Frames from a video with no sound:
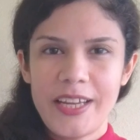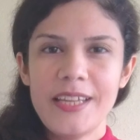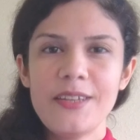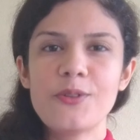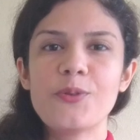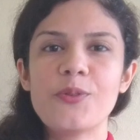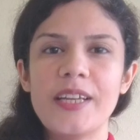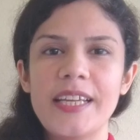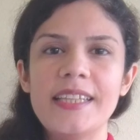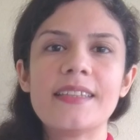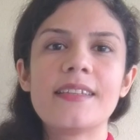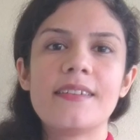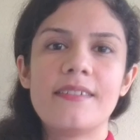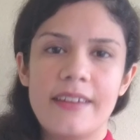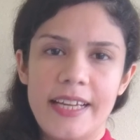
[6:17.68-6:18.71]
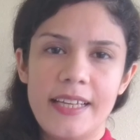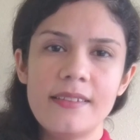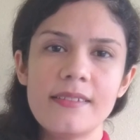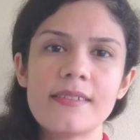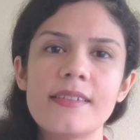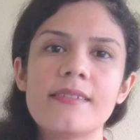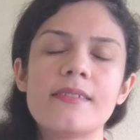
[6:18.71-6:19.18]
way to clean the
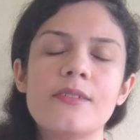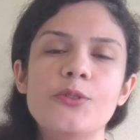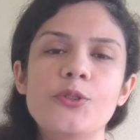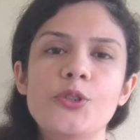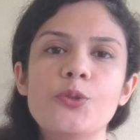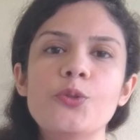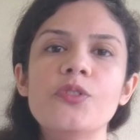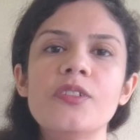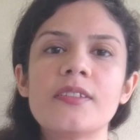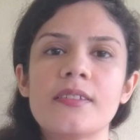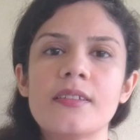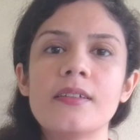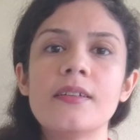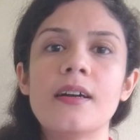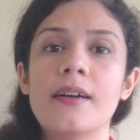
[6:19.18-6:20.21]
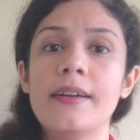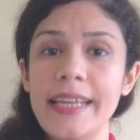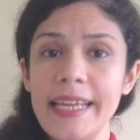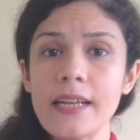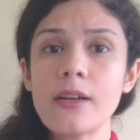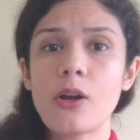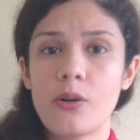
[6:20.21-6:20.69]
drains is to use a
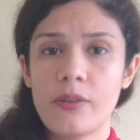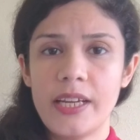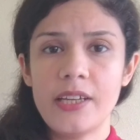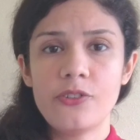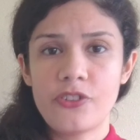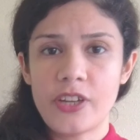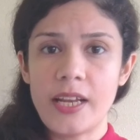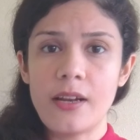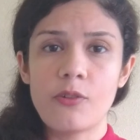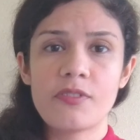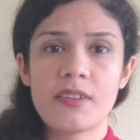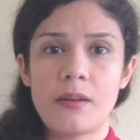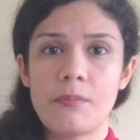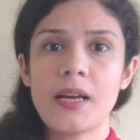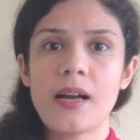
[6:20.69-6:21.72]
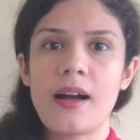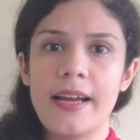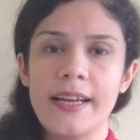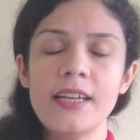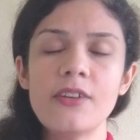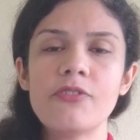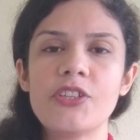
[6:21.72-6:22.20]
declogging gel of some
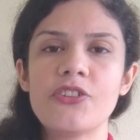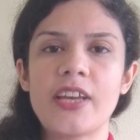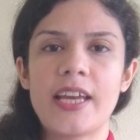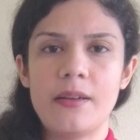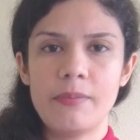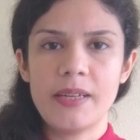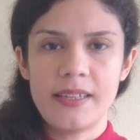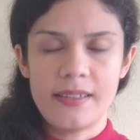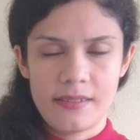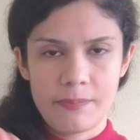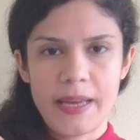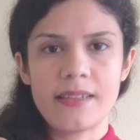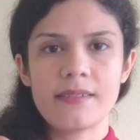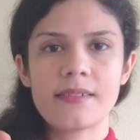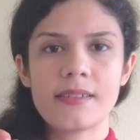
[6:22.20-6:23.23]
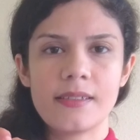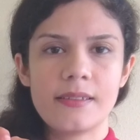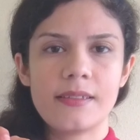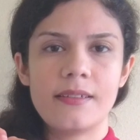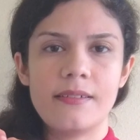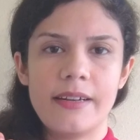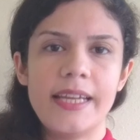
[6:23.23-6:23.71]
kind, which can be dispensed
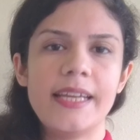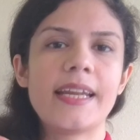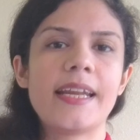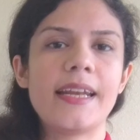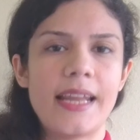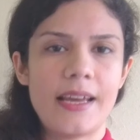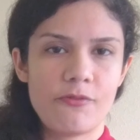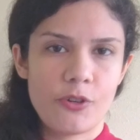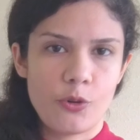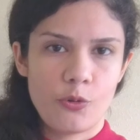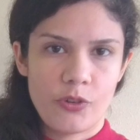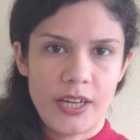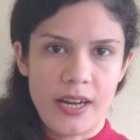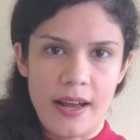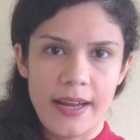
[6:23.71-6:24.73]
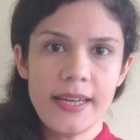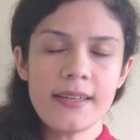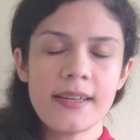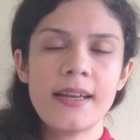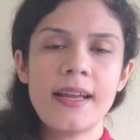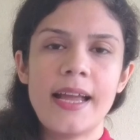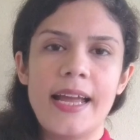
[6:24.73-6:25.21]
in the drain and left
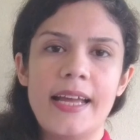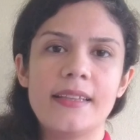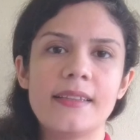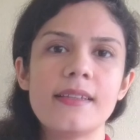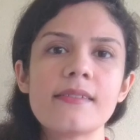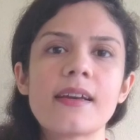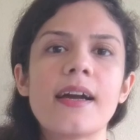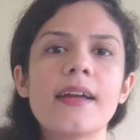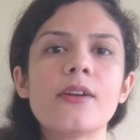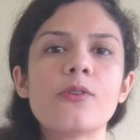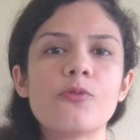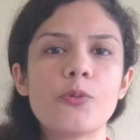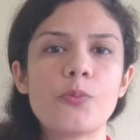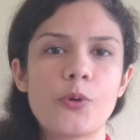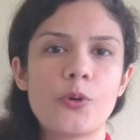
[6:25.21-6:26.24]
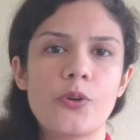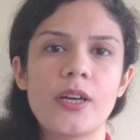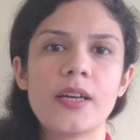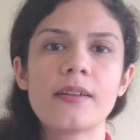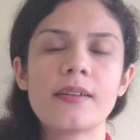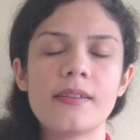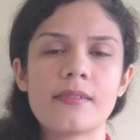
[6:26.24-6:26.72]
overnight, and this kind of a
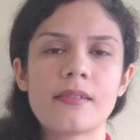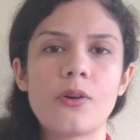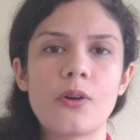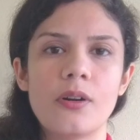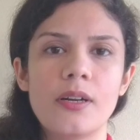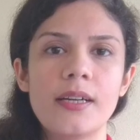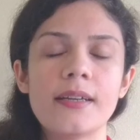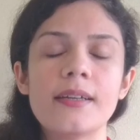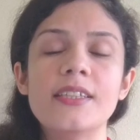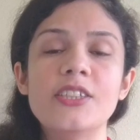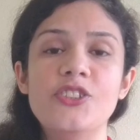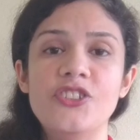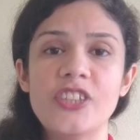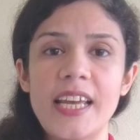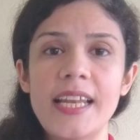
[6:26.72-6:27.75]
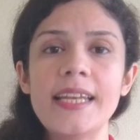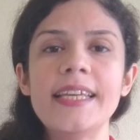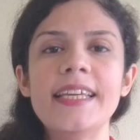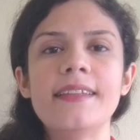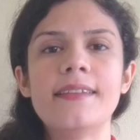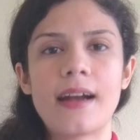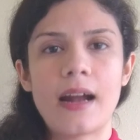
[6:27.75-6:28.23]
product is called gel
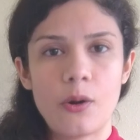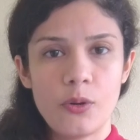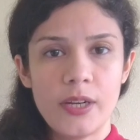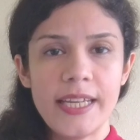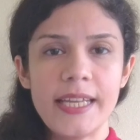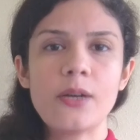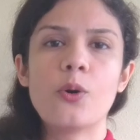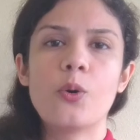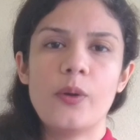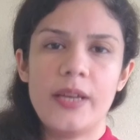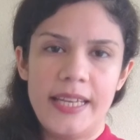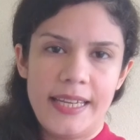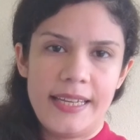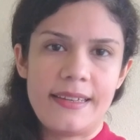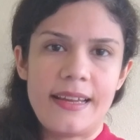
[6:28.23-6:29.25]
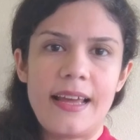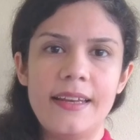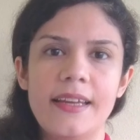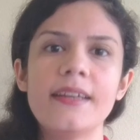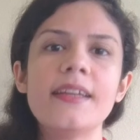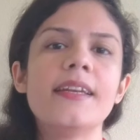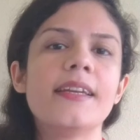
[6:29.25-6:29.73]
idraulico in
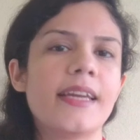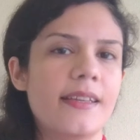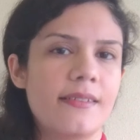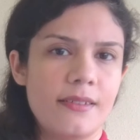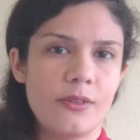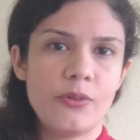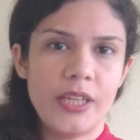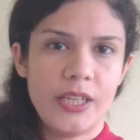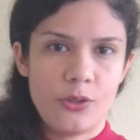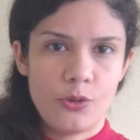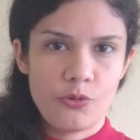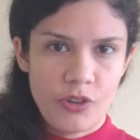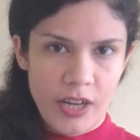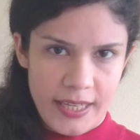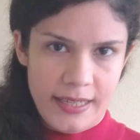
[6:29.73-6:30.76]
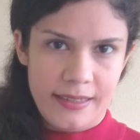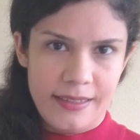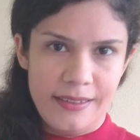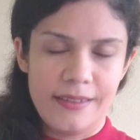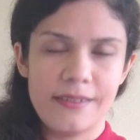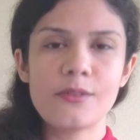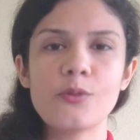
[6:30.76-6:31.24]
Italian, in case you need to find
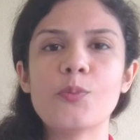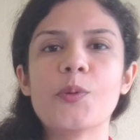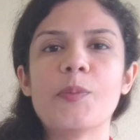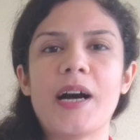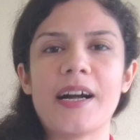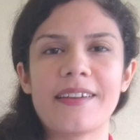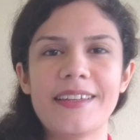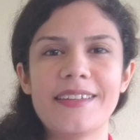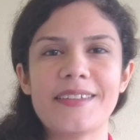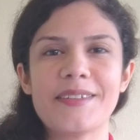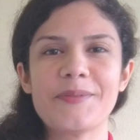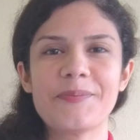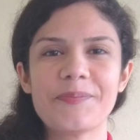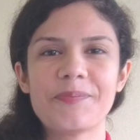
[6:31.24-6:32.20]
it in the supermarket.